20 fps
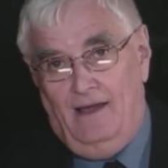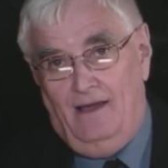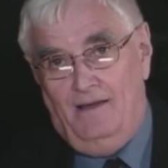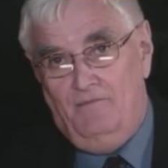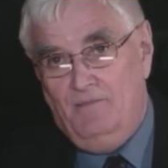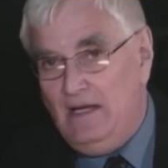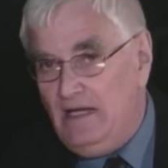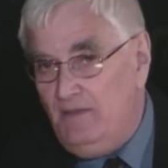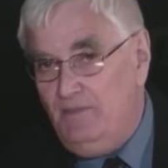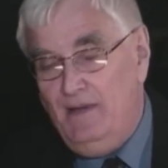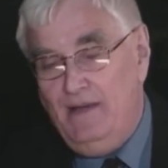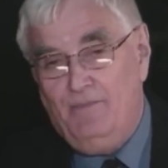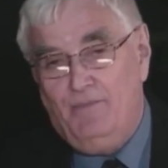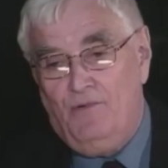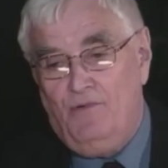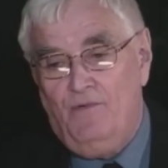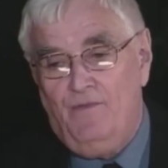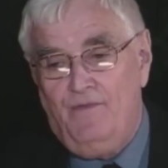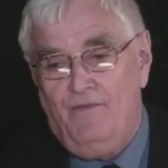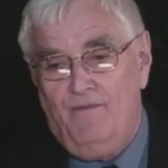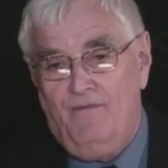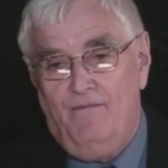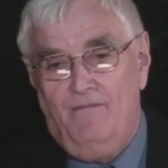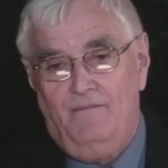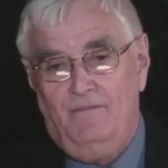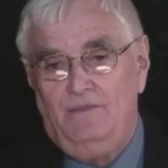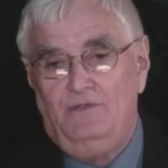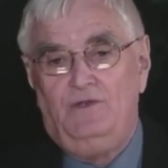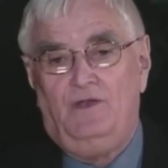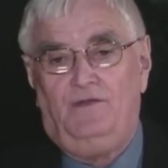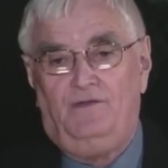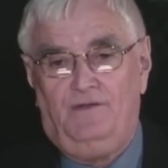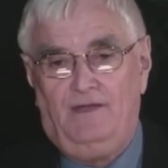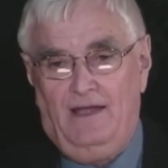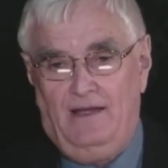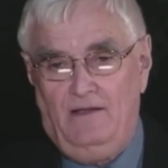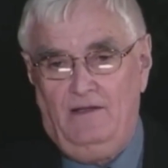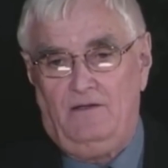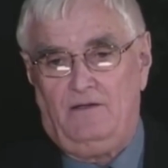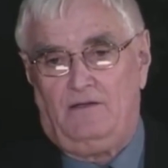Many people just
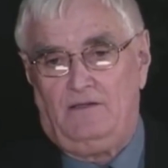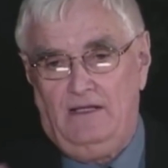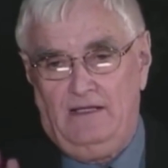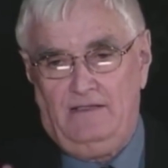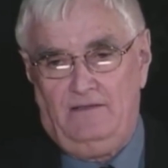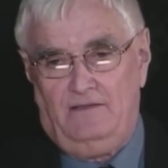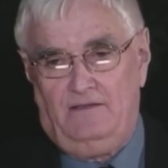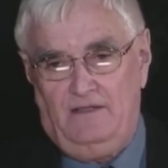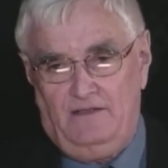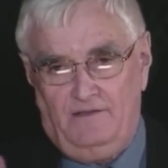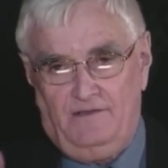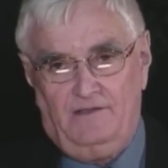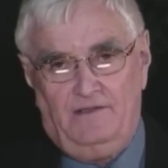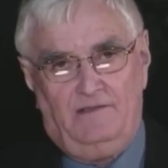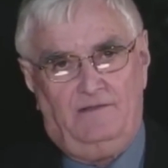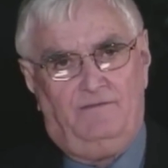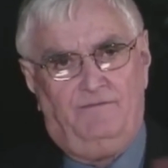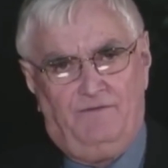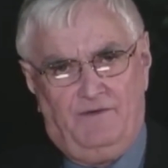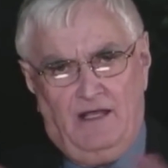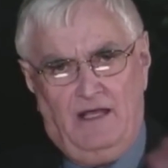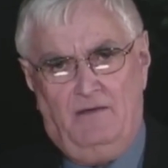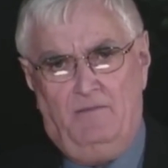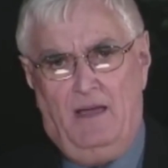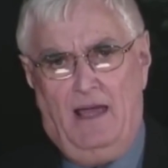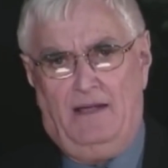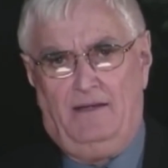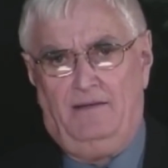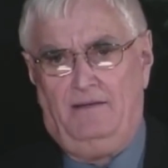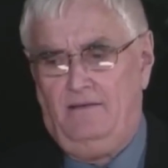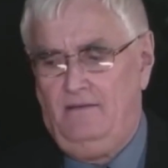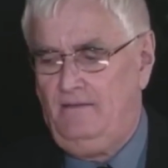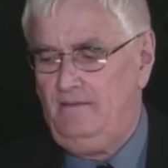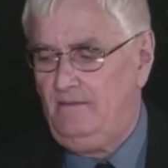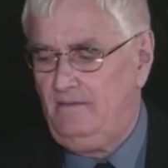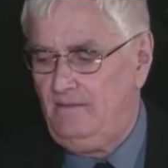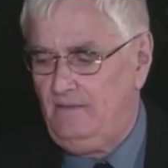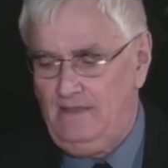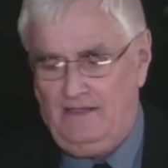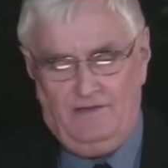say, look, let's just forget about it.
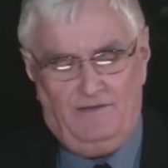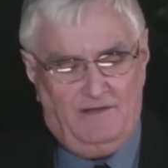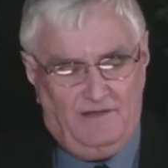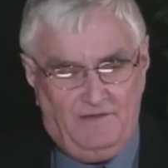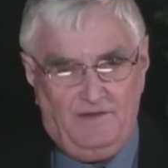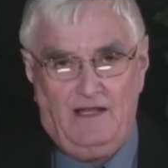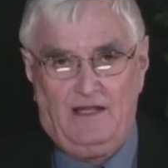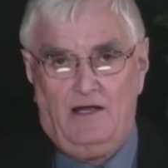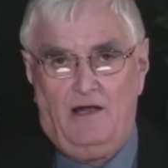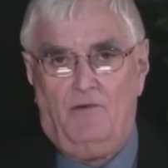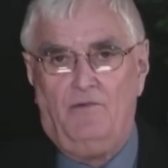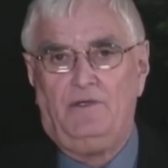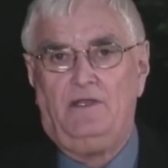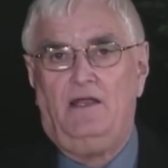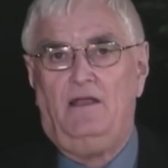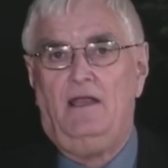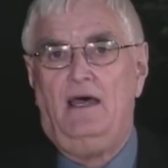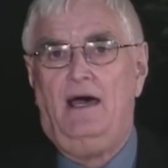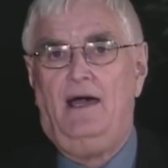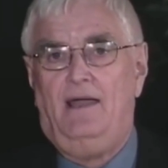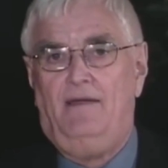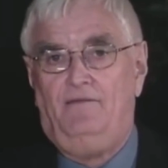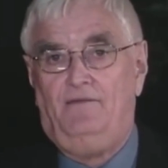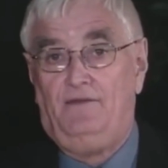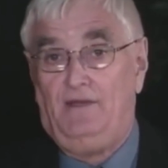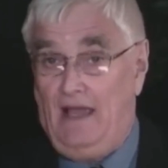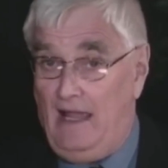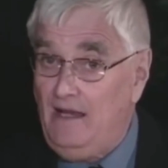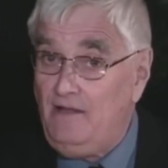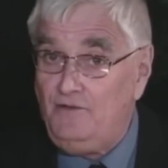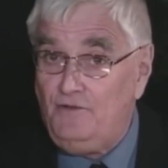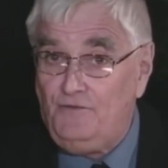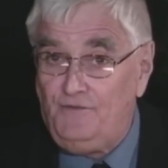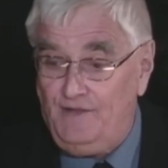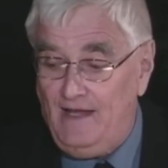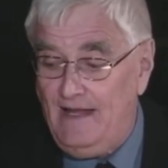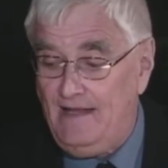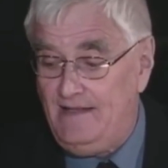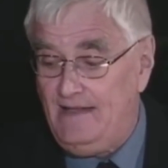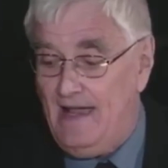Let's just get on with our lives. I
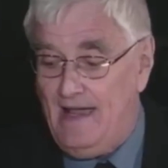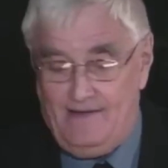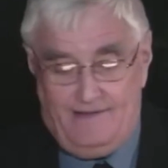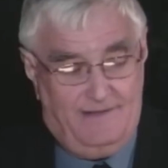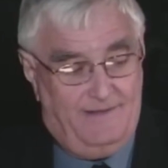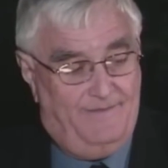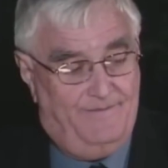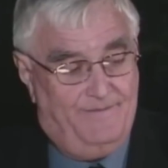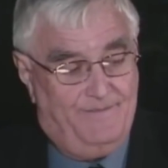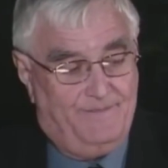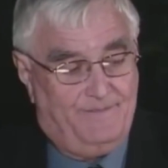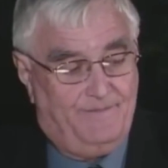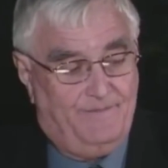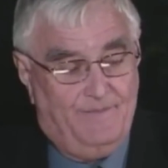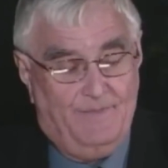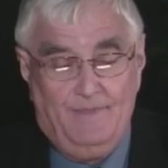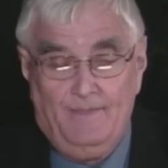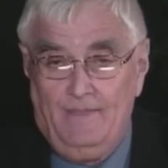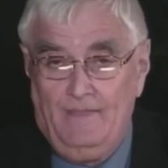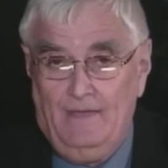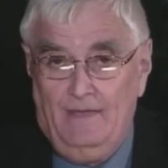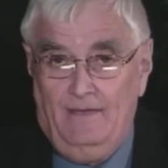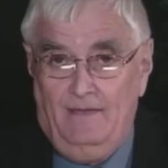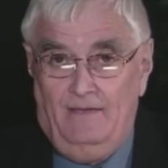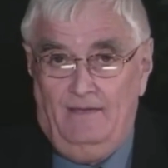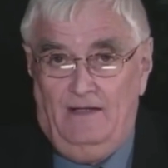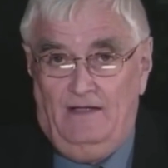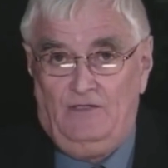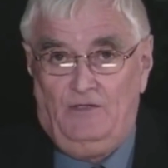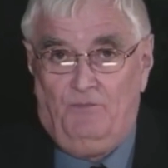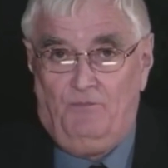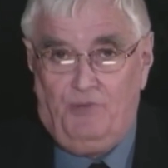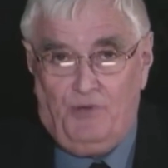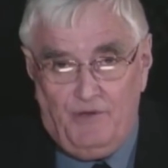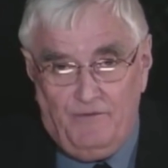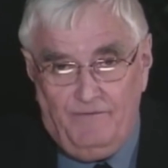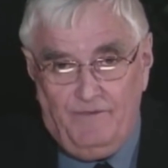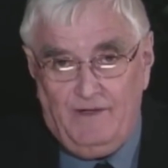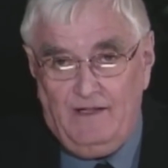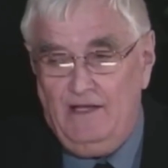understand that. It's a
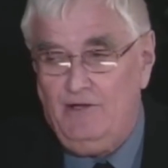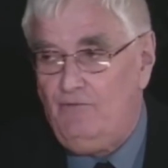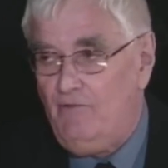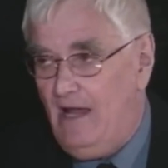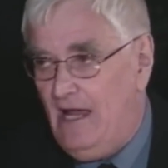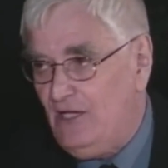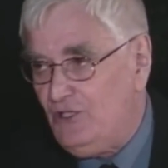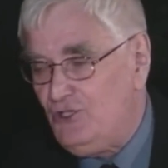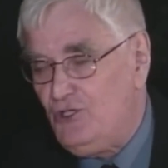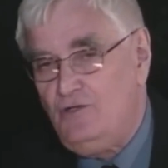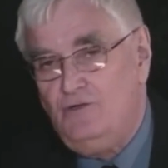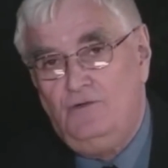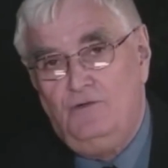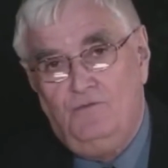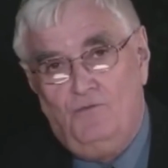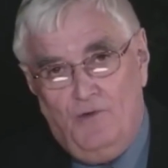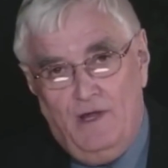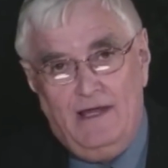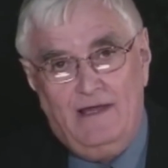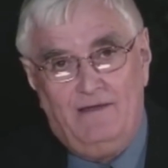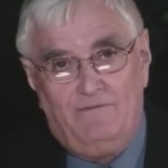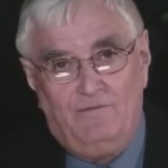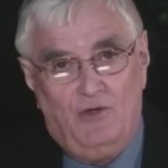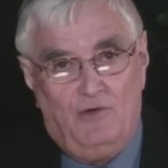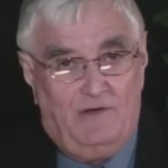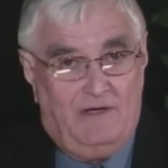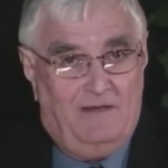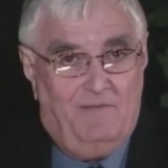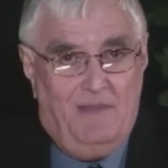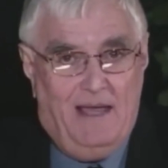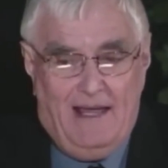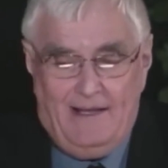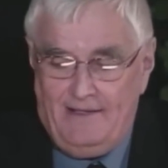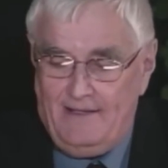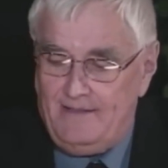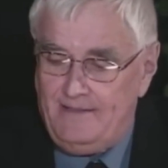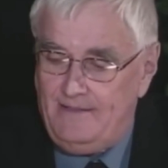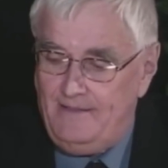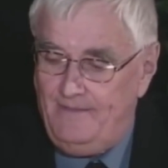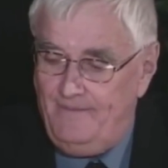perfectly rational way of going about
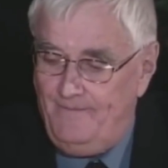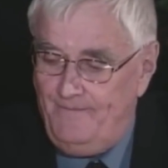it.